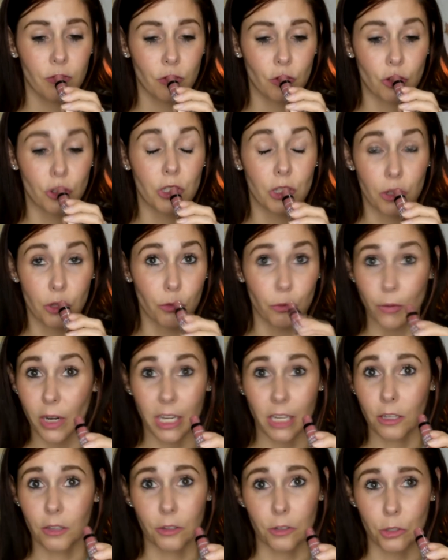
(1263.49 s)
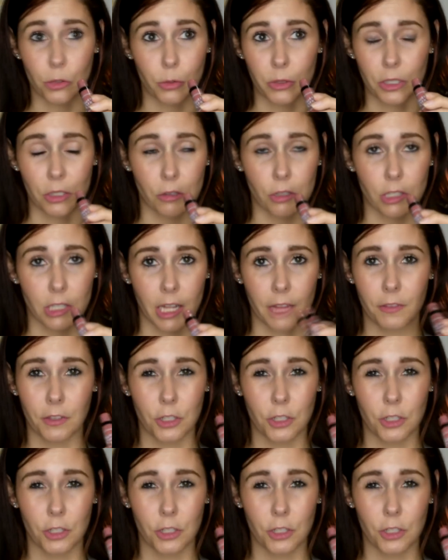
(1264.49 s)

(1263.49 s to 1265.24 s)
just the regular Twizzlers, not